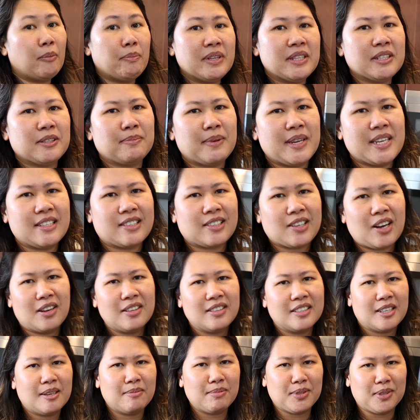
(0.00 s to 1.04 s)
shelves
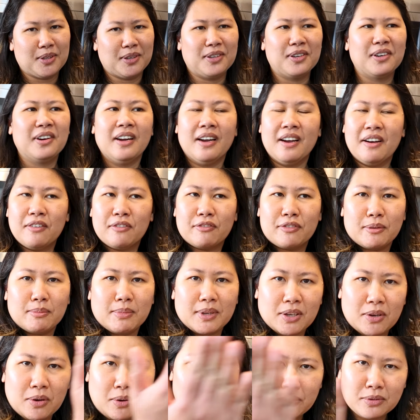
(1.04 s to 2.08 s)
or cupboards that
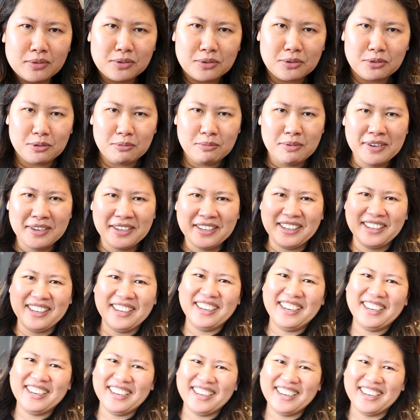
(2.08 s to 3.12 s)
went all the way to the
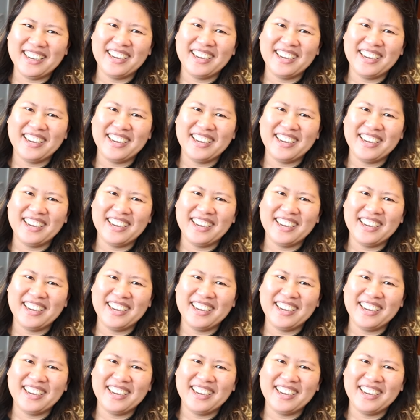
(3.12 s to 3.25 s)
ceiling,